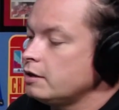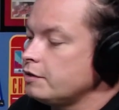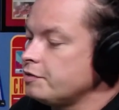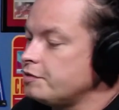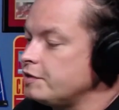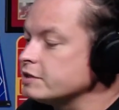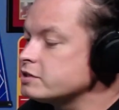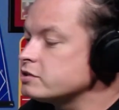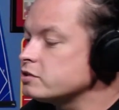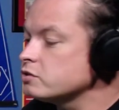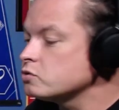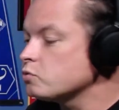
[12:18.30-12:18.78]

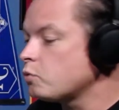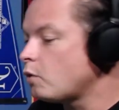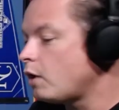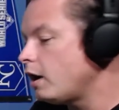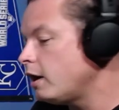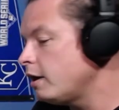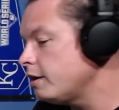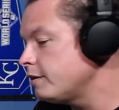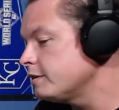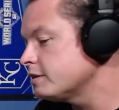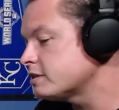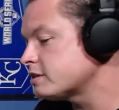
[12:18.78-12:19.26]
This is
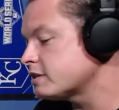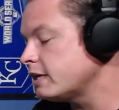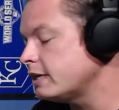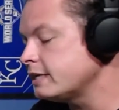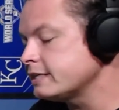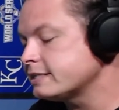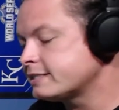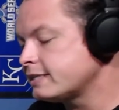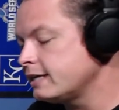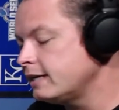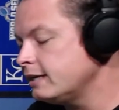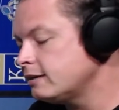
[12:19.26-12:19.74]
why this
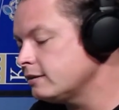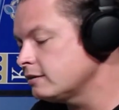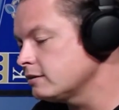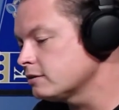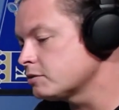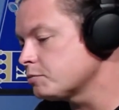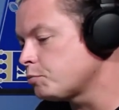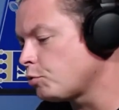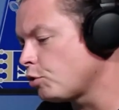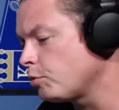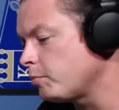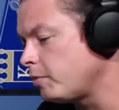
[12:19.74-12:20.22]
guy's taking the
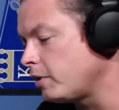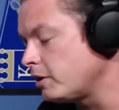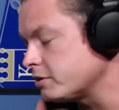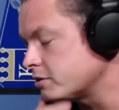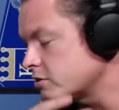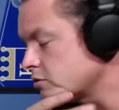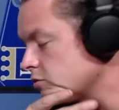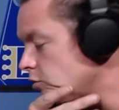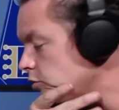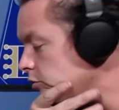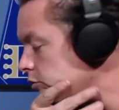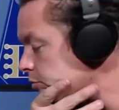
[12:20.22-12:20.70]
sport by
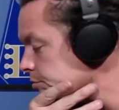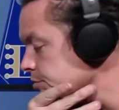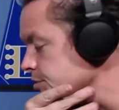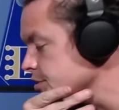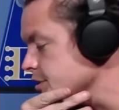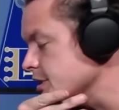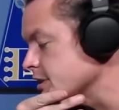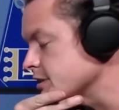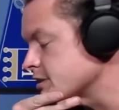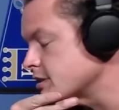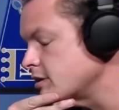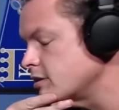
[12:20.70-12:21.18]
storm, is
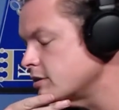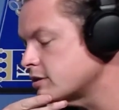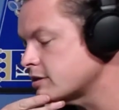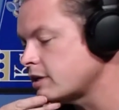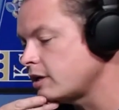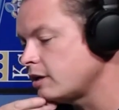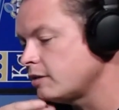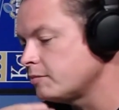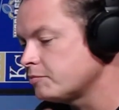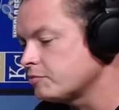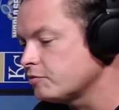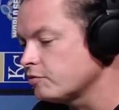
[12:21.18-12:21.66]
because he
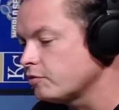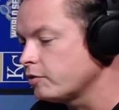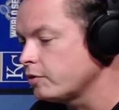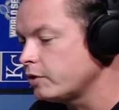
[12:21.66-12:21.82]
came through